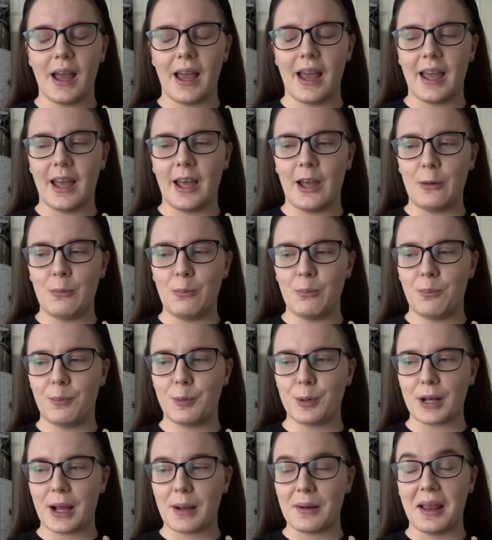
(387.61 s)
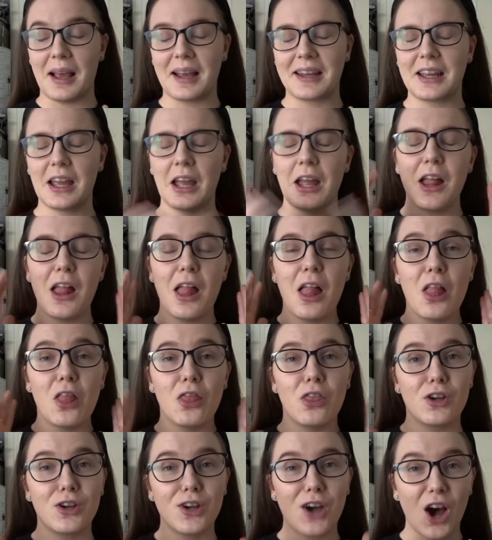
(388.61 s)
but I like
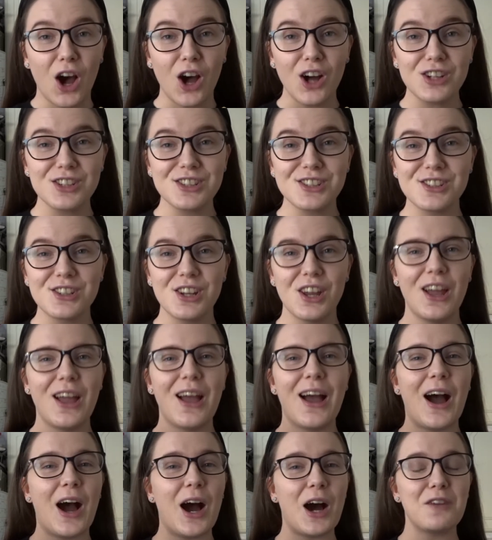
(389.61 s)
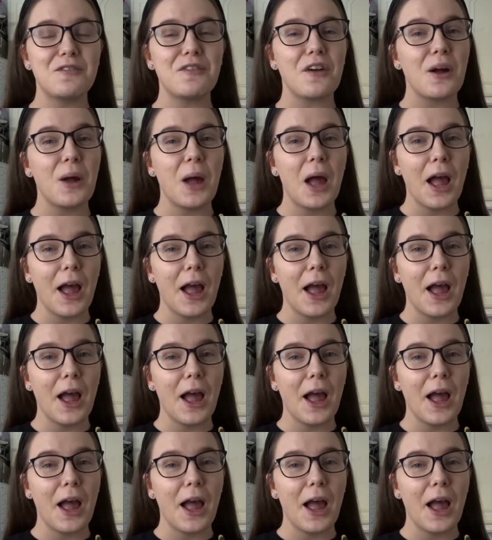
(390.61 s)
the cost of